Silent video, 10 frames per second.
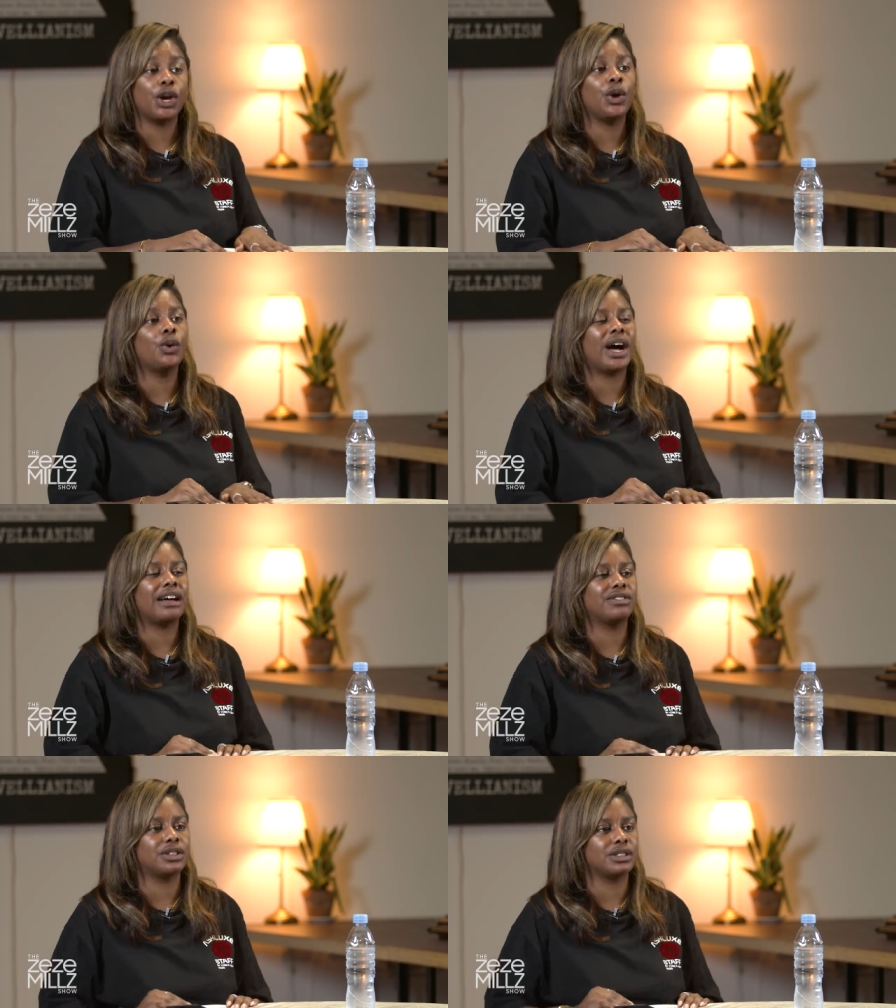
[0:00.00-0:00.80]
No, I
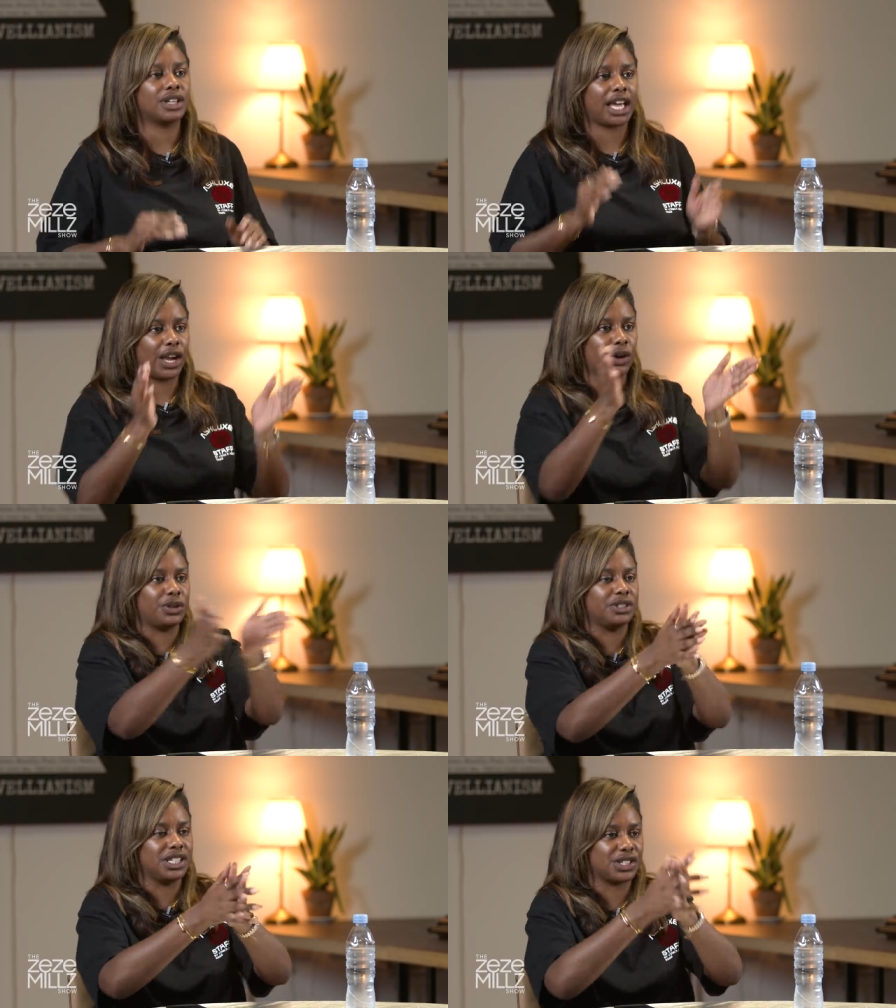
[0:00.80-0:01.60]
haven't. Okay, go
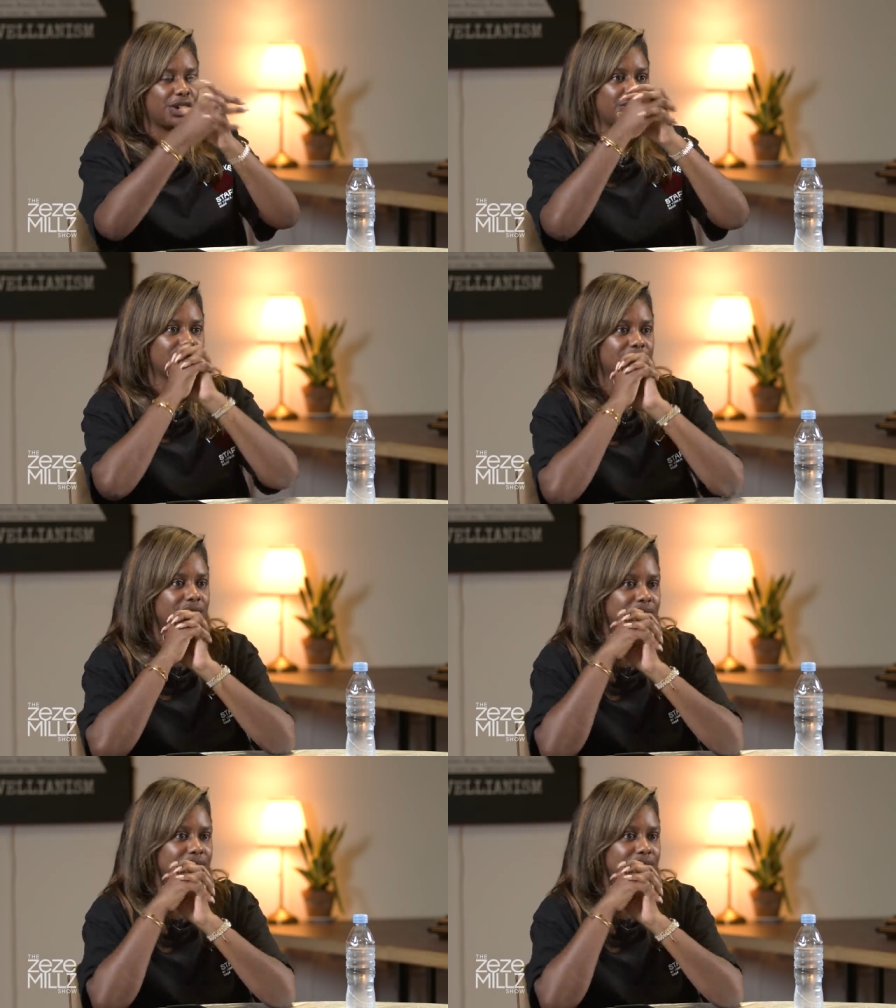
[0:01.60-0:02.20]
on. Let's go.